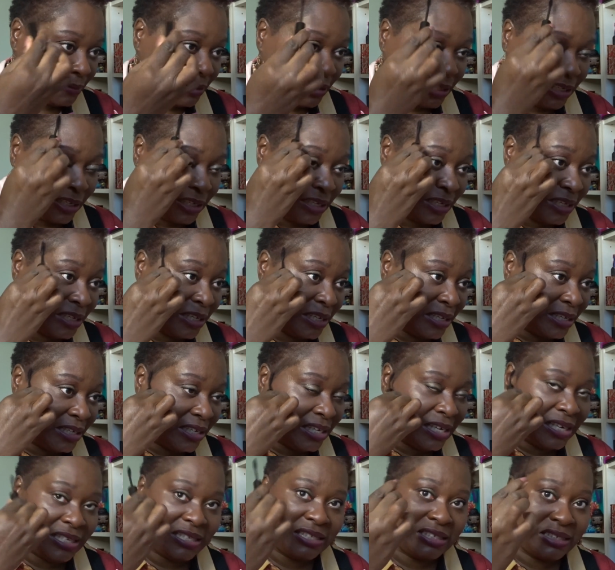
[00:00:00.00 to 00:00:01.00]

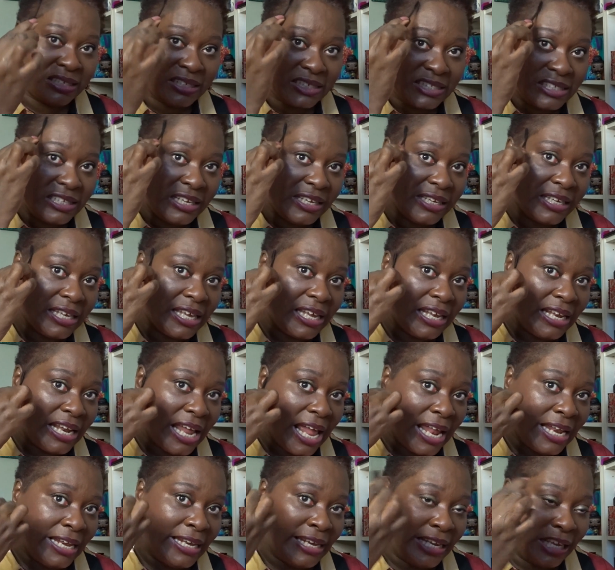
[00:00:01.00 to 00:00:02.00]
It's just like a
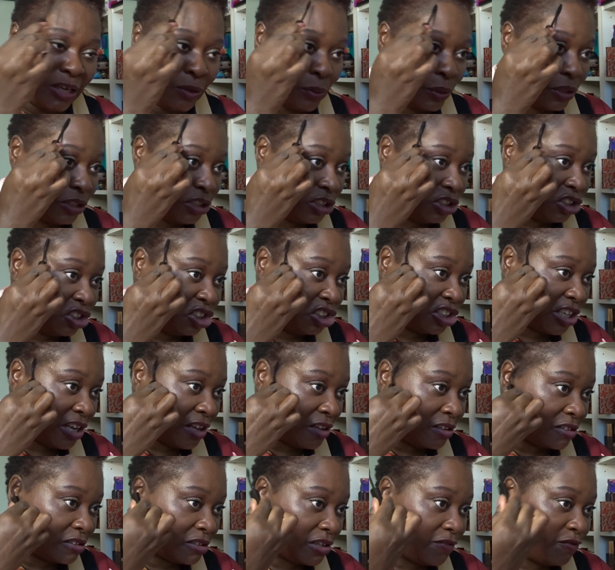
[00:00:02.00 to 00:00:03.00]
liquid
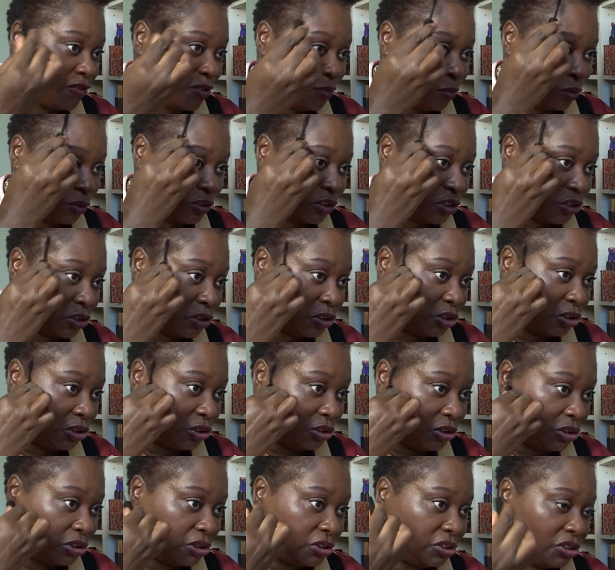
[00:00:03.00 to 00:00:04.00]
gel, so if you want to,
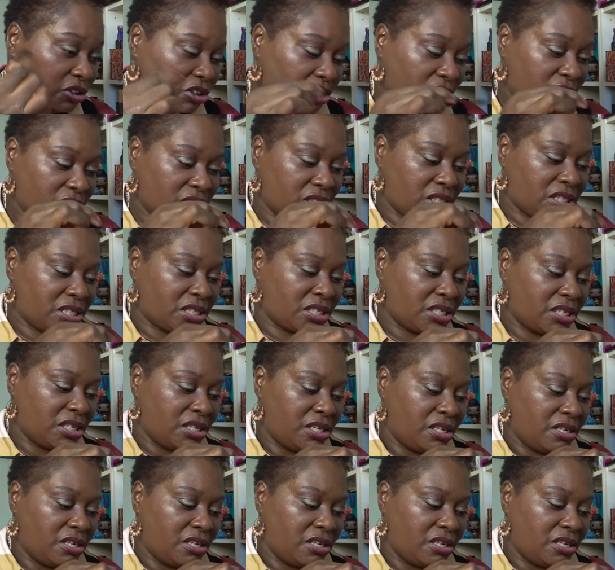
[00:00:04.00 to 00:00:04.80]
you can just